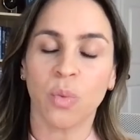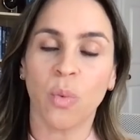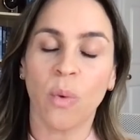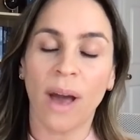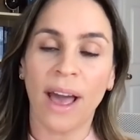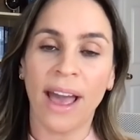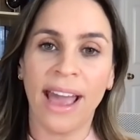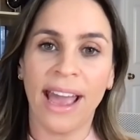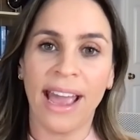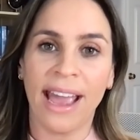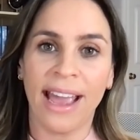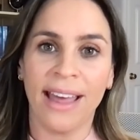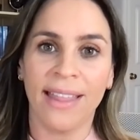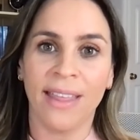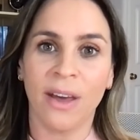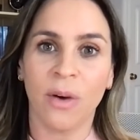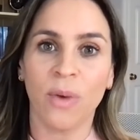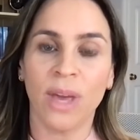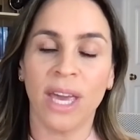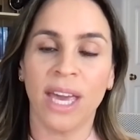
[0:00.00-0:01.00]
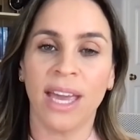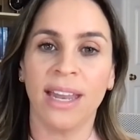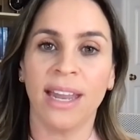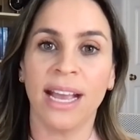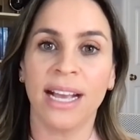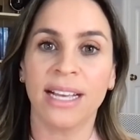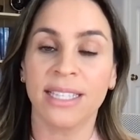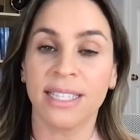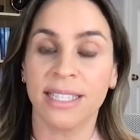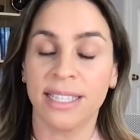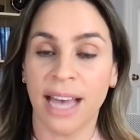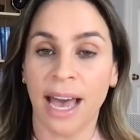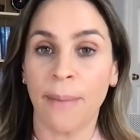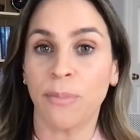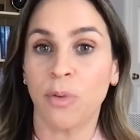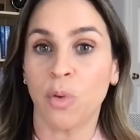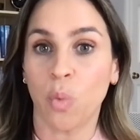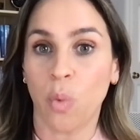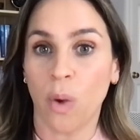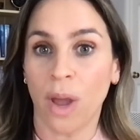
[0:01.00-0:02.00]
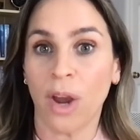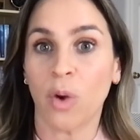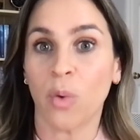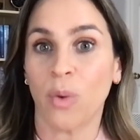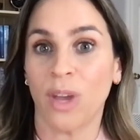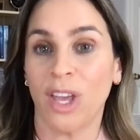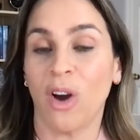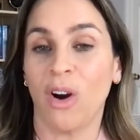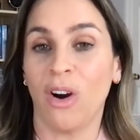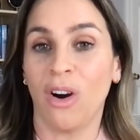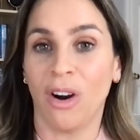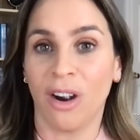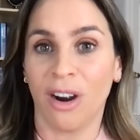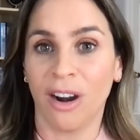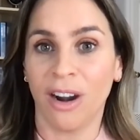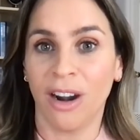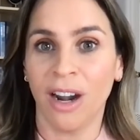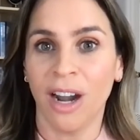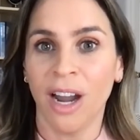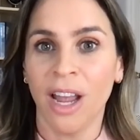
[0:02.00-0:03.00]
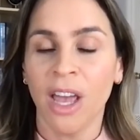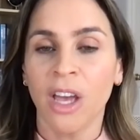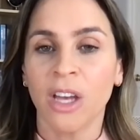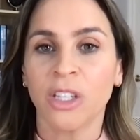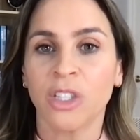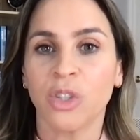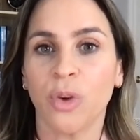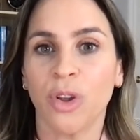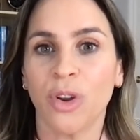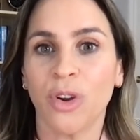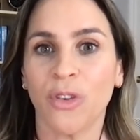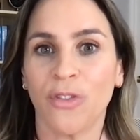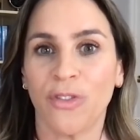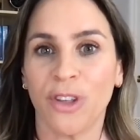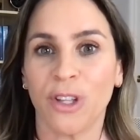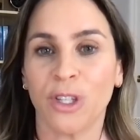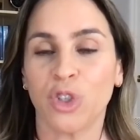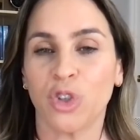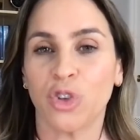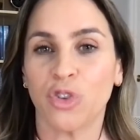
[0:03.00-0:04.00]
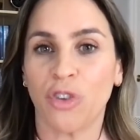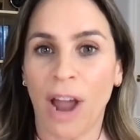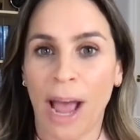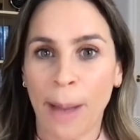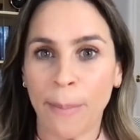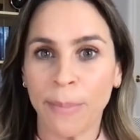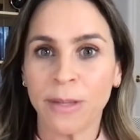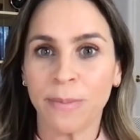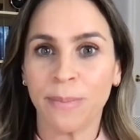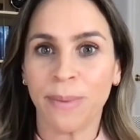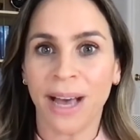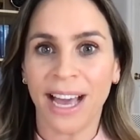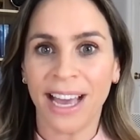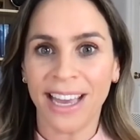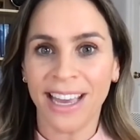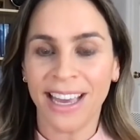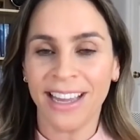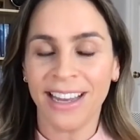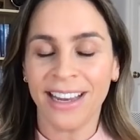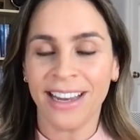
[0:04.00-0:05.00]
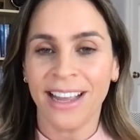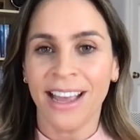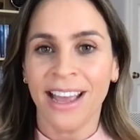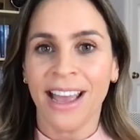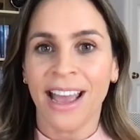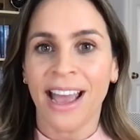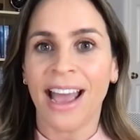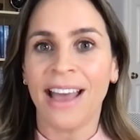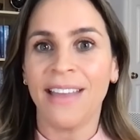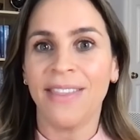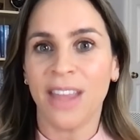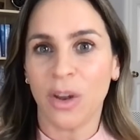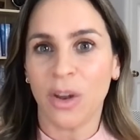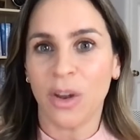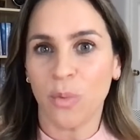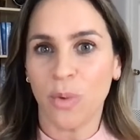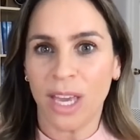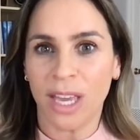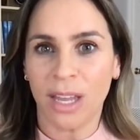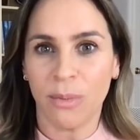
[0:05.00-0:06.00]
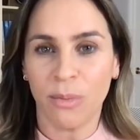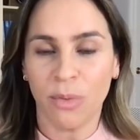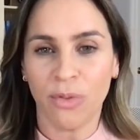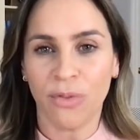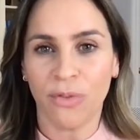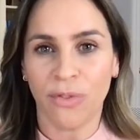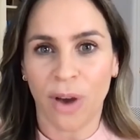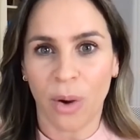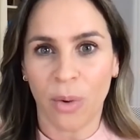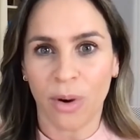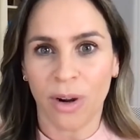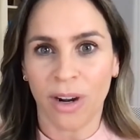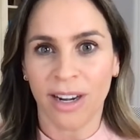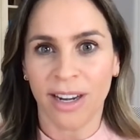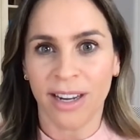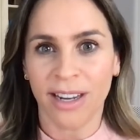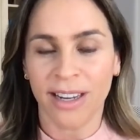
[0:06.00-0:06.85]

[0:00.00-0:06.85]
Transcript: way that we can accept where we are so we don't feel trapped by it, and then we can move forward.